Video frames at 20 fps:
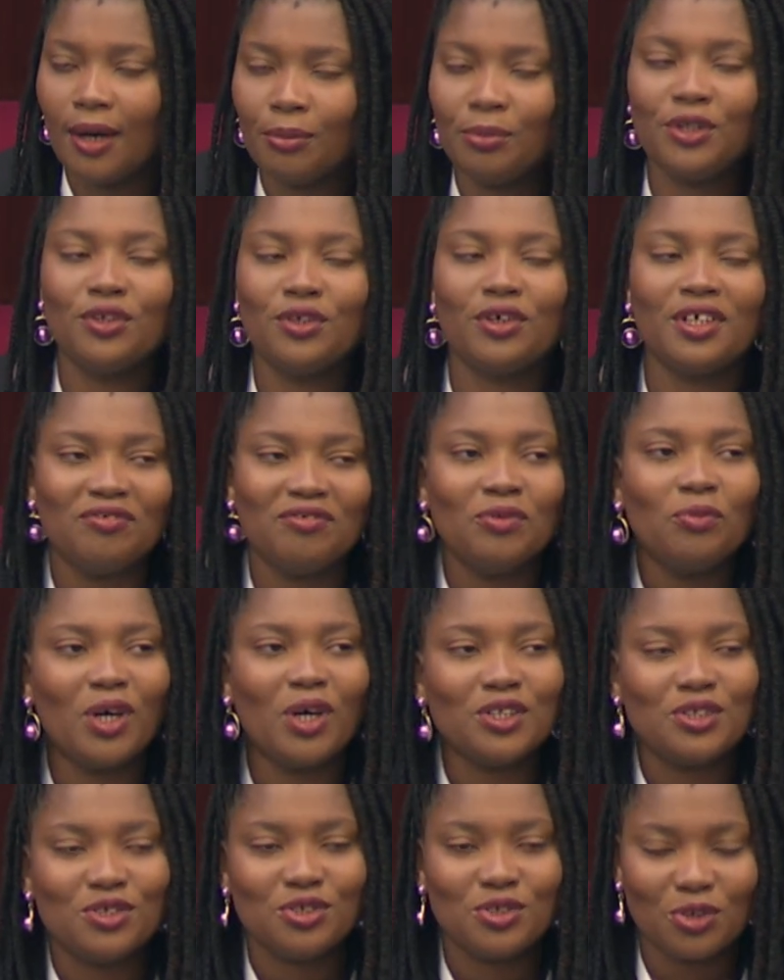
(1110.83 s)
We don't even
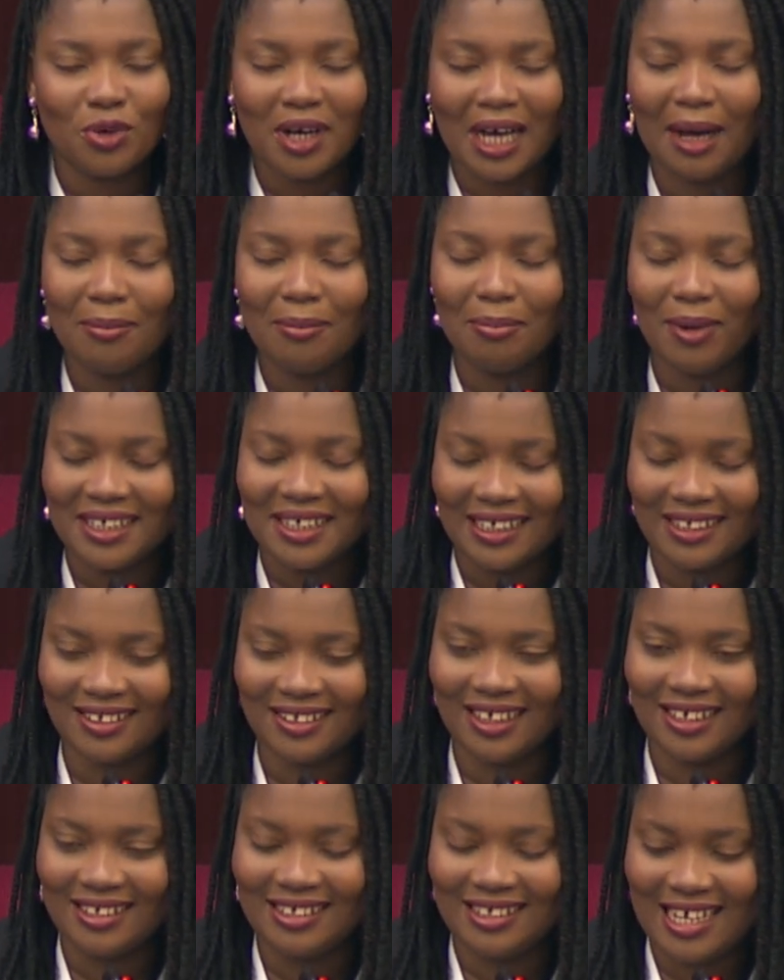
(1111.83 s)
want to talk about
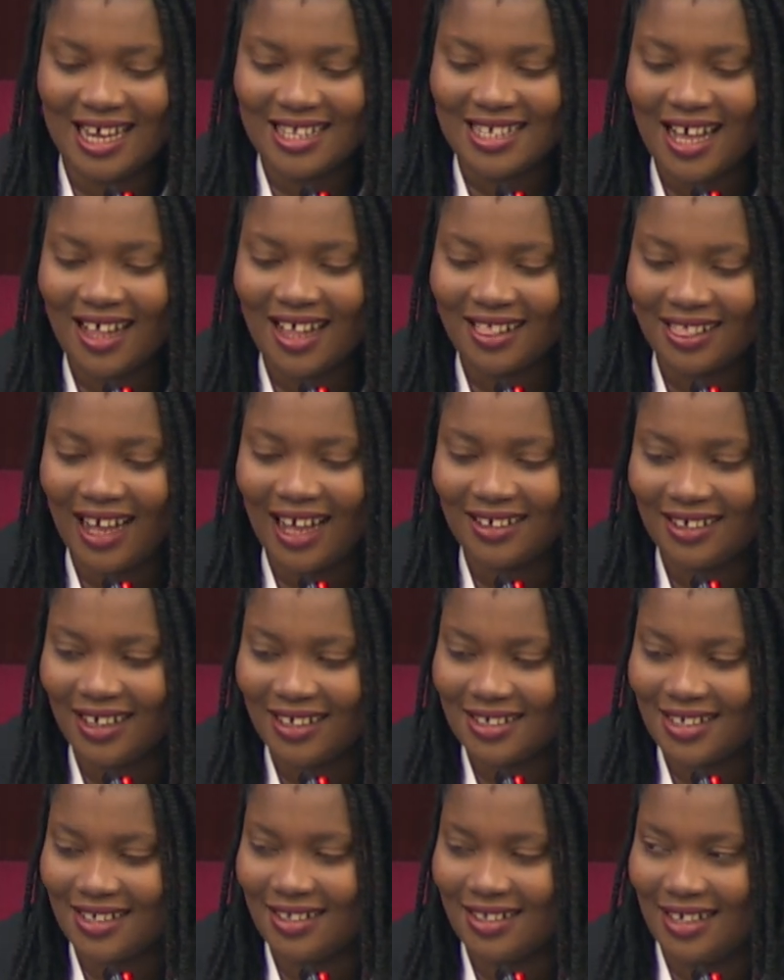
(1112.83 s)
the data that
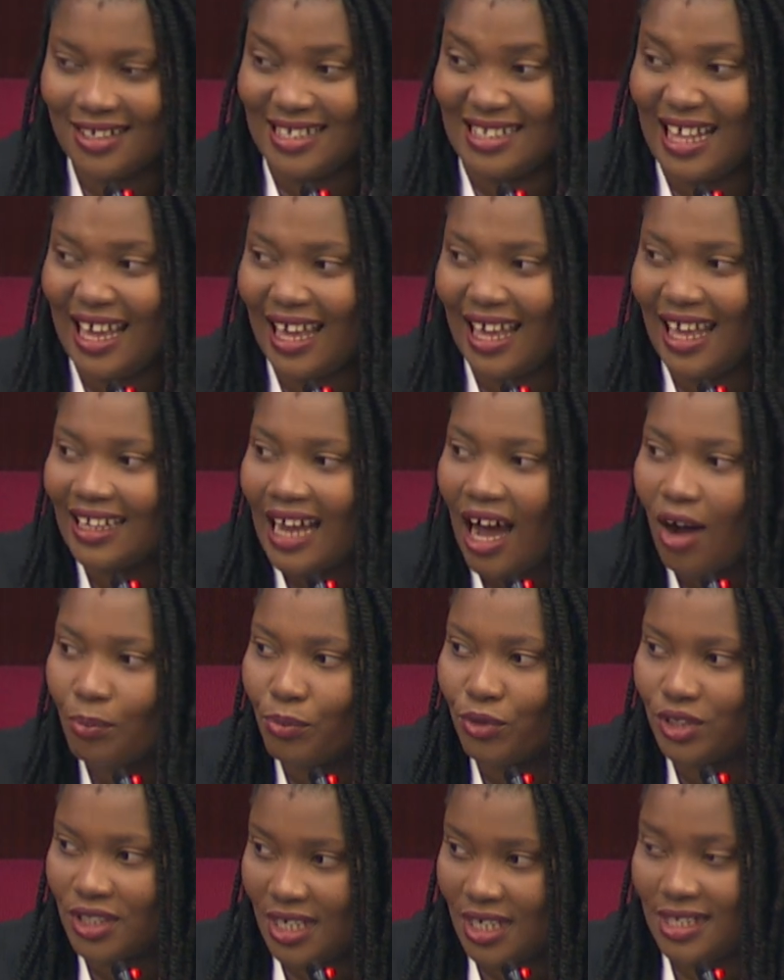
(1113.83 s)
is there and how
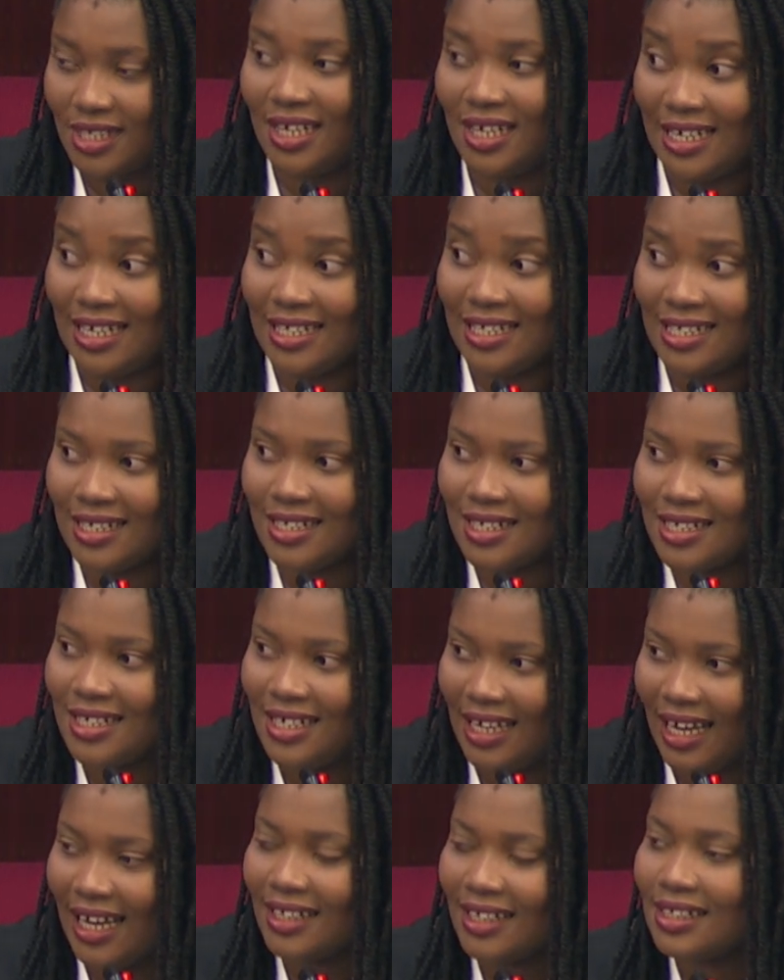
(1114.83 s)
protected it is
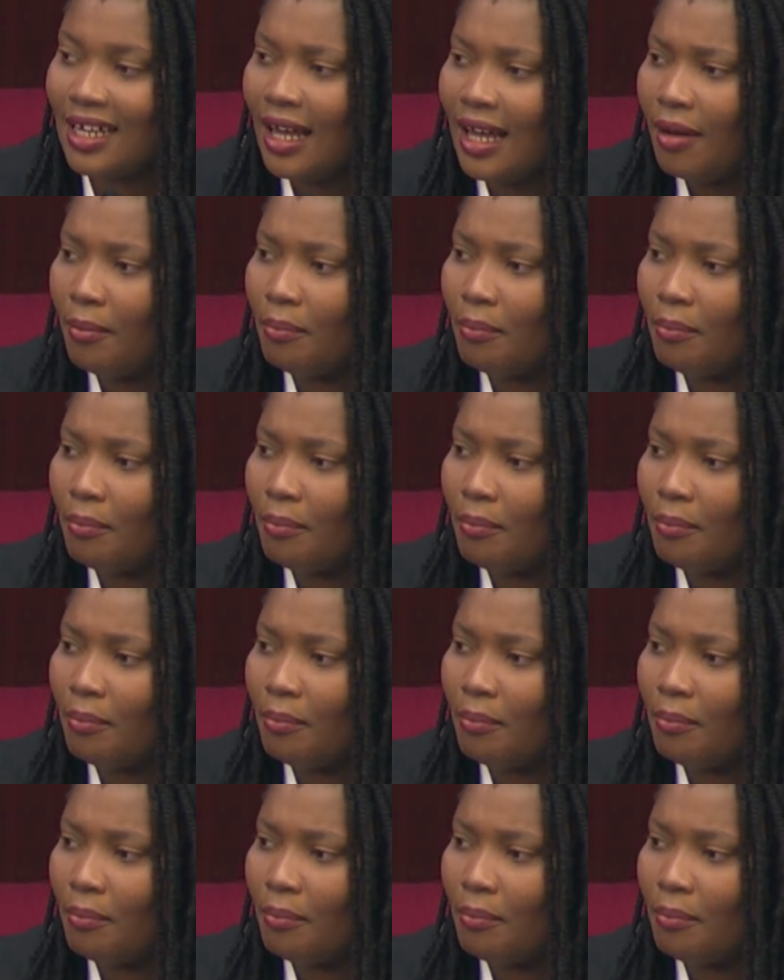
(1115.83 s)
yet,